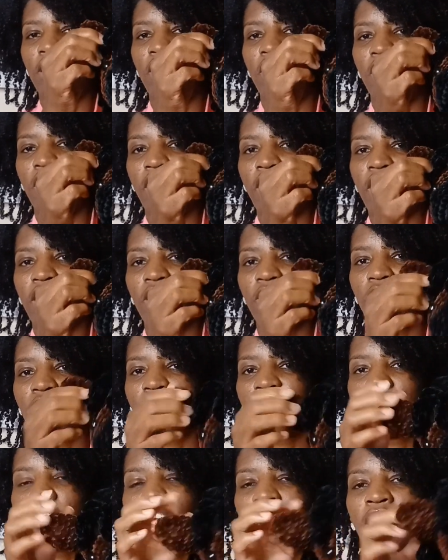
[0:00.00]
the
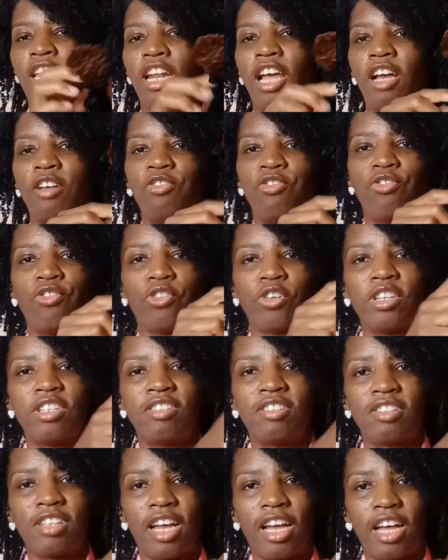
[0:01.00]
ears, and I
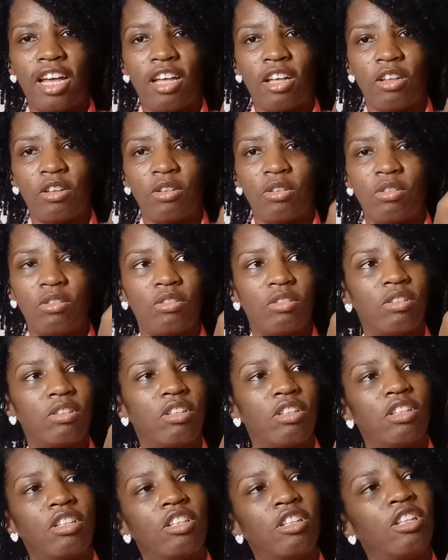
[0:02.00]
freestyled
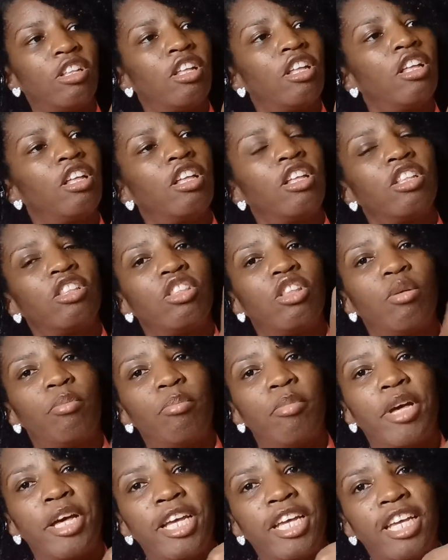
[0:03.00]
the
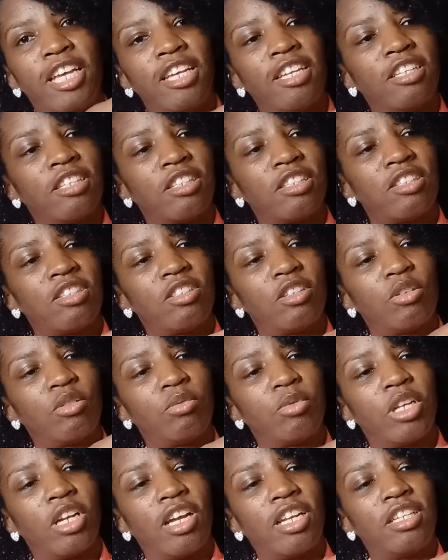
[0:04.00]
mane. So
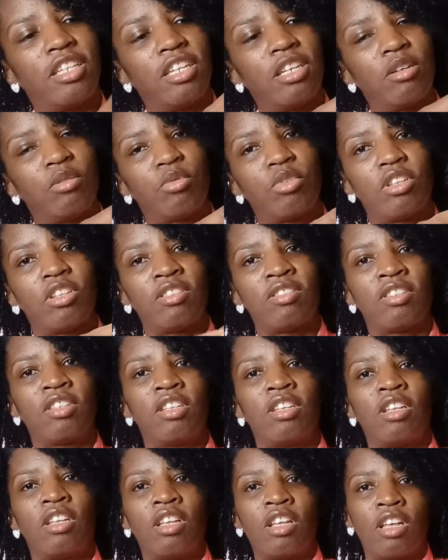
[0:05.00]
what I did was
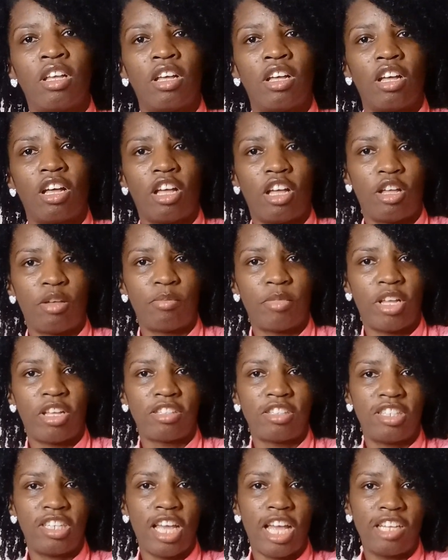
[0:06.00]

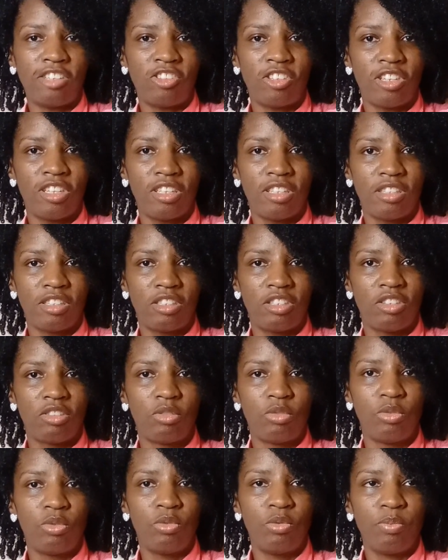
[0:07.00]
attach it
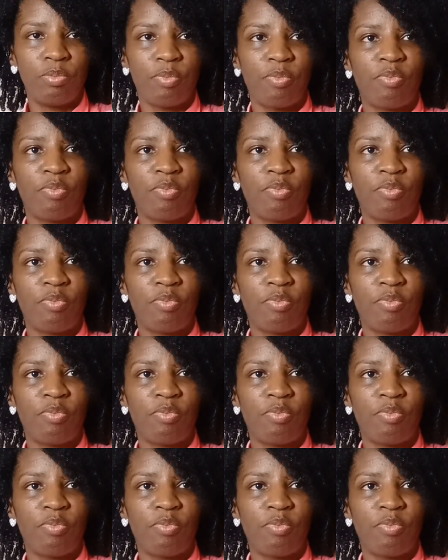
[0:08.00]
to